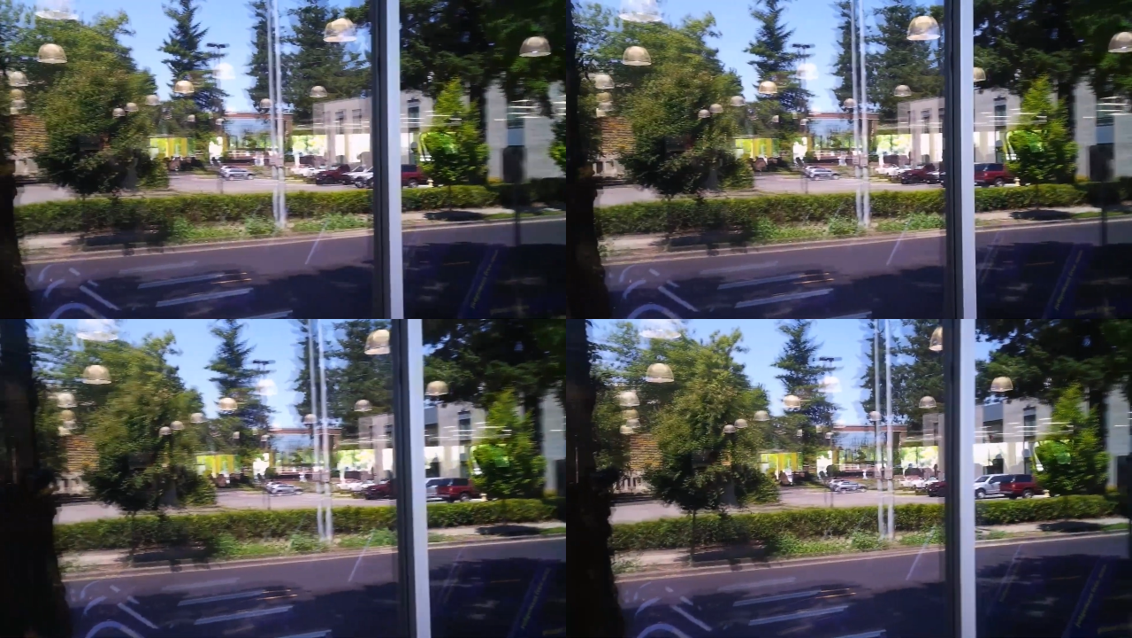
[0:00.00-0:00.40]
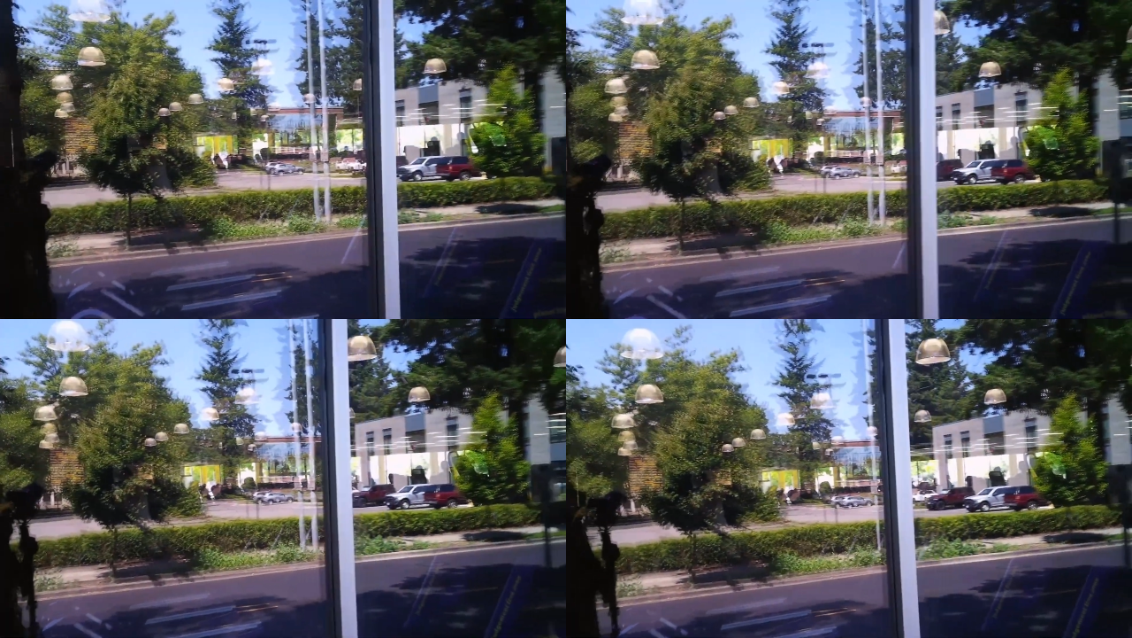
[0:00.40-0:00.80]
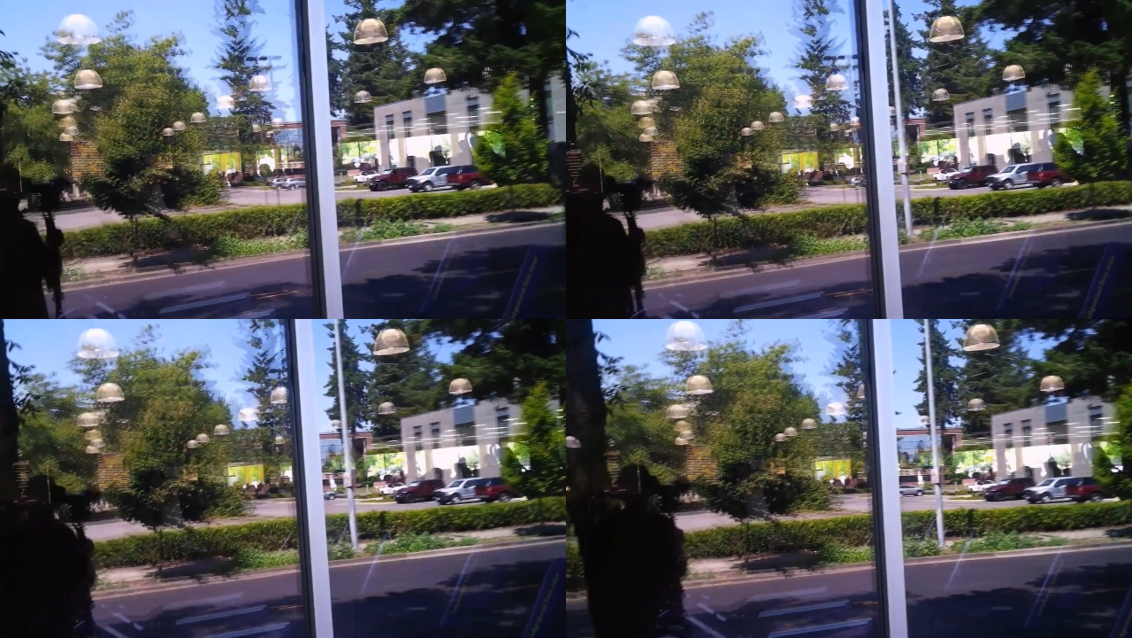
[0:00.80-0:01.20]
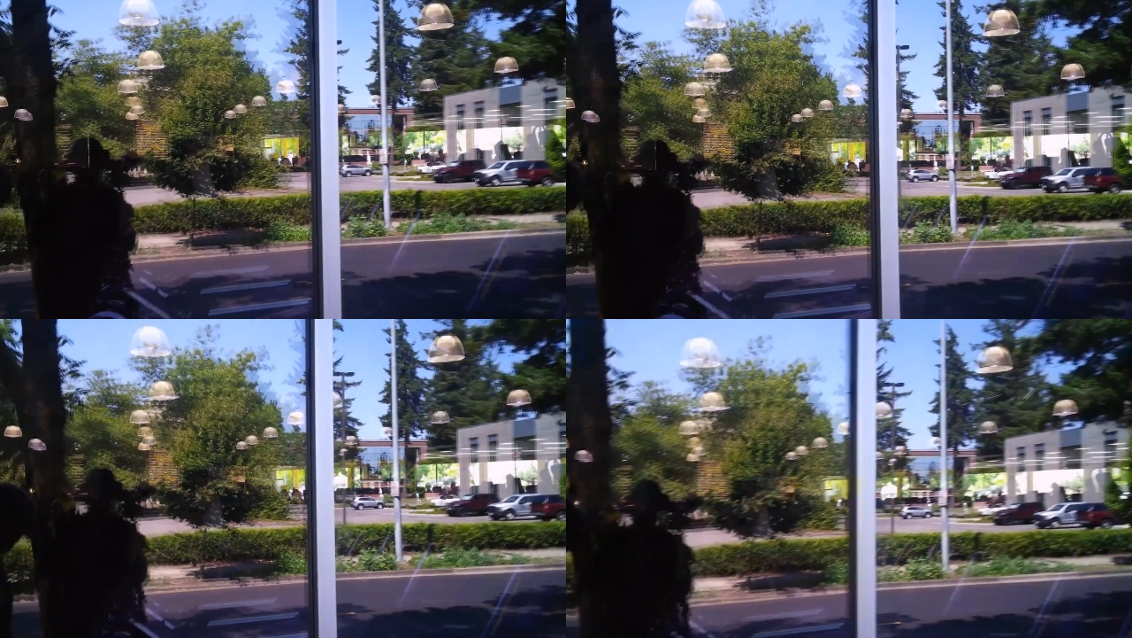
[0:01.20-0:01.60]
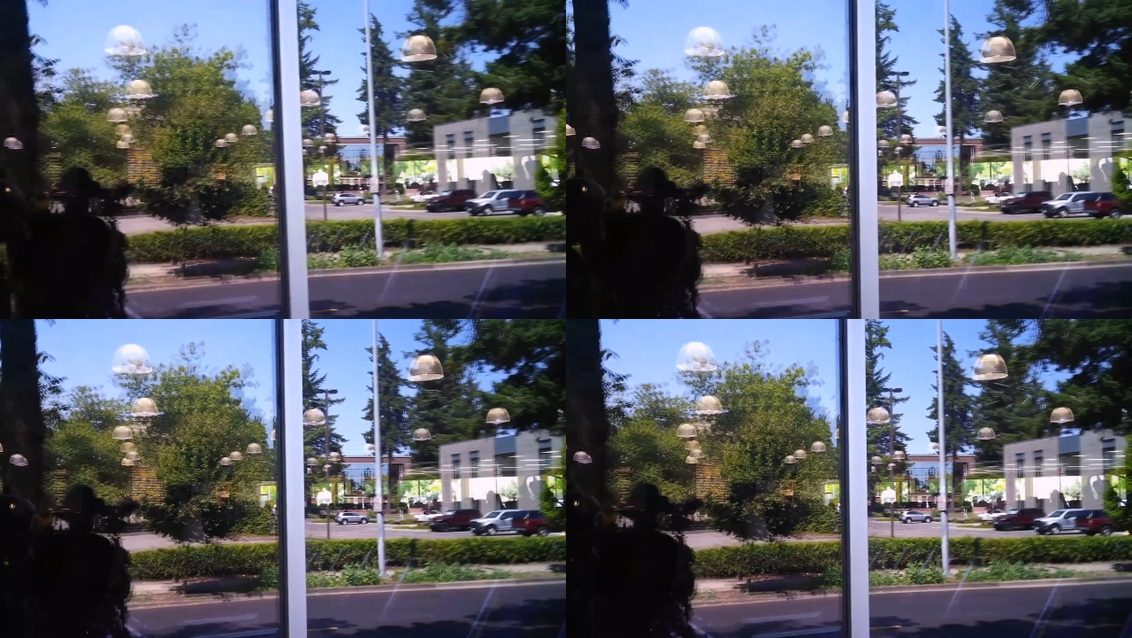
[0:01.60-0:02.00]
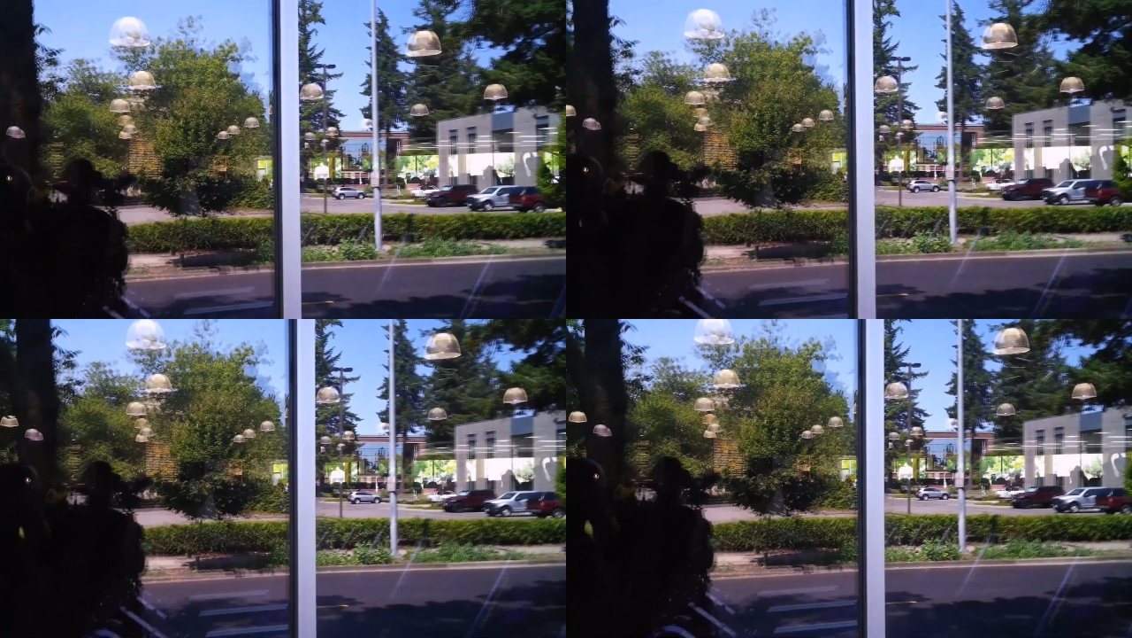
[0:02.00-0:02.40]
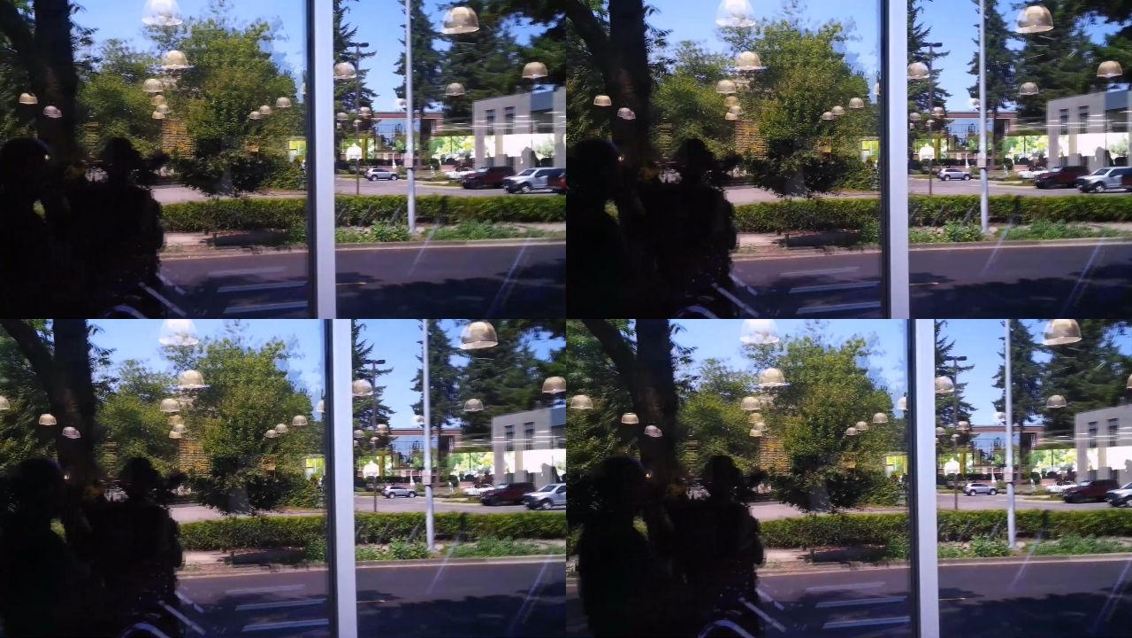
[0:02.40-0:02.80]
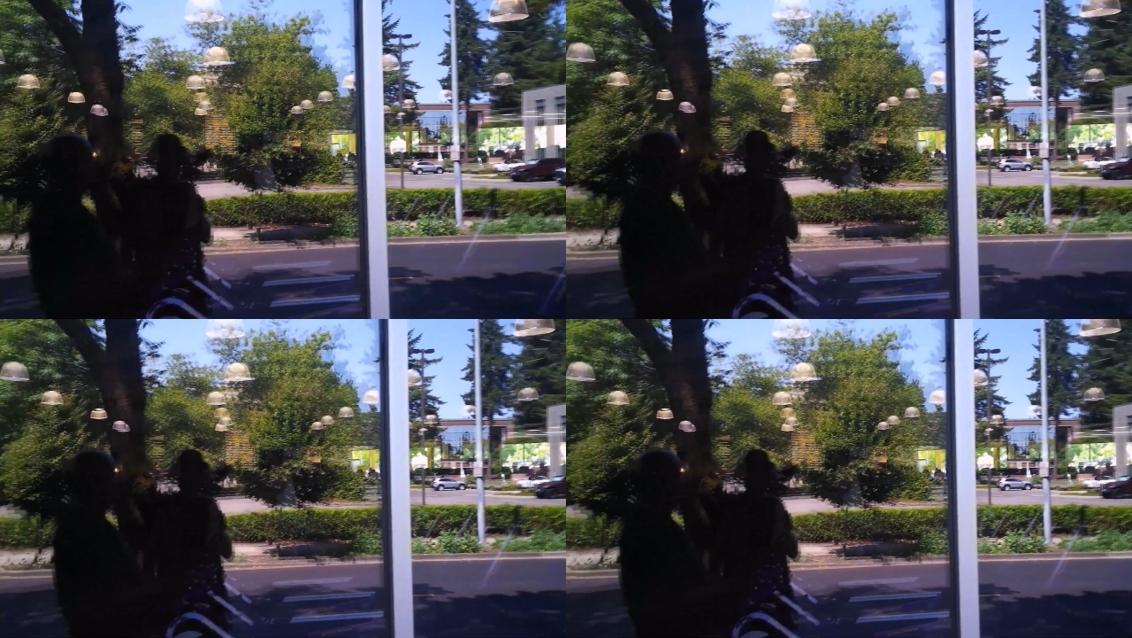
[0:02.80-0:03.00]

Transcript: (no speaker visible)